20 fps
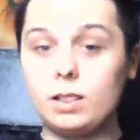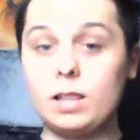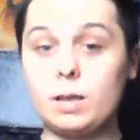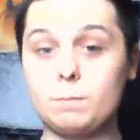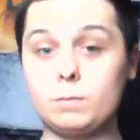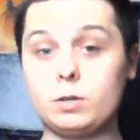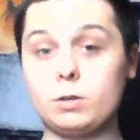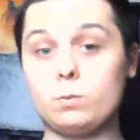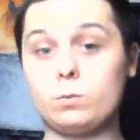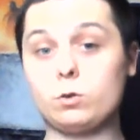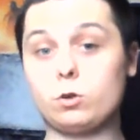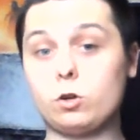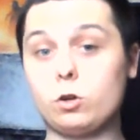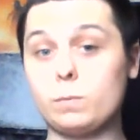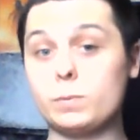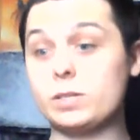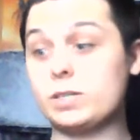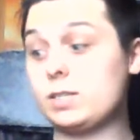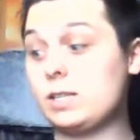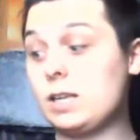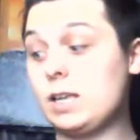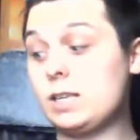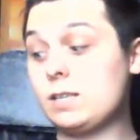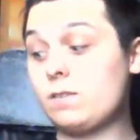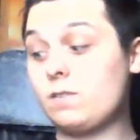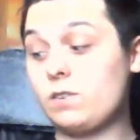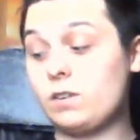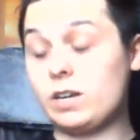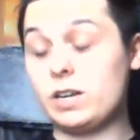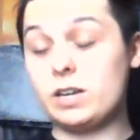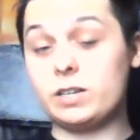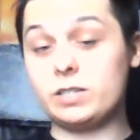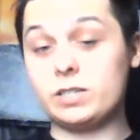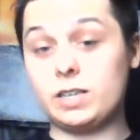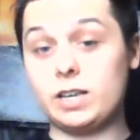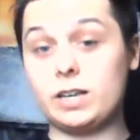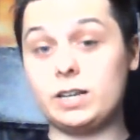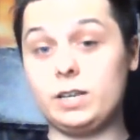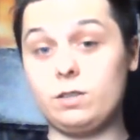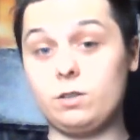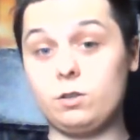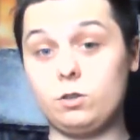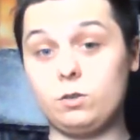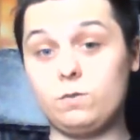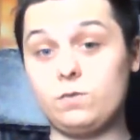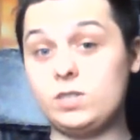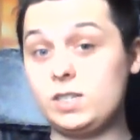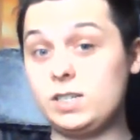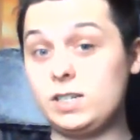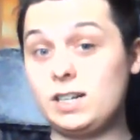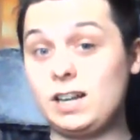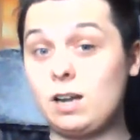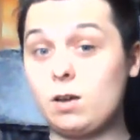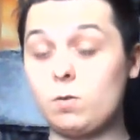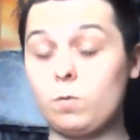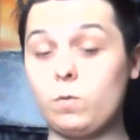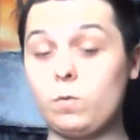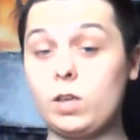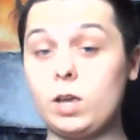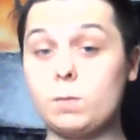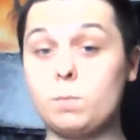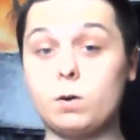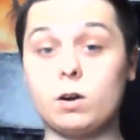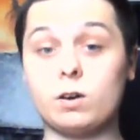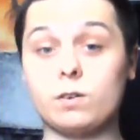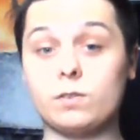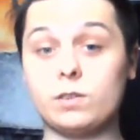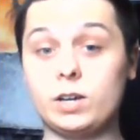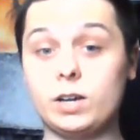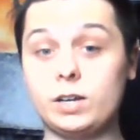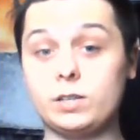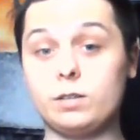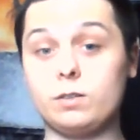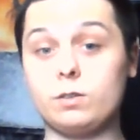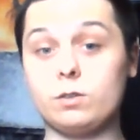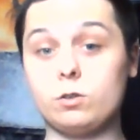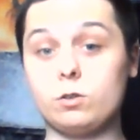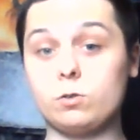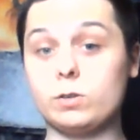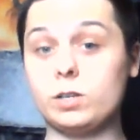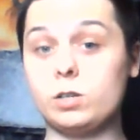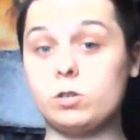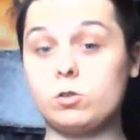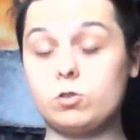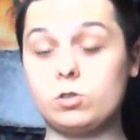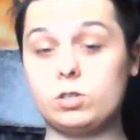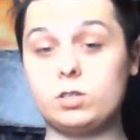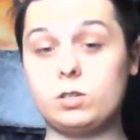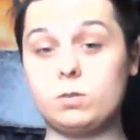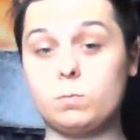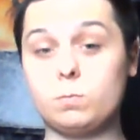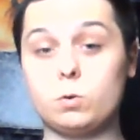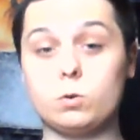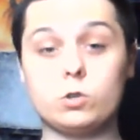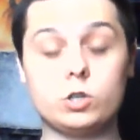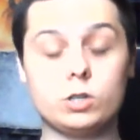Let me know in the comments if there is any that you've seen out of them. Are there any that you're interested in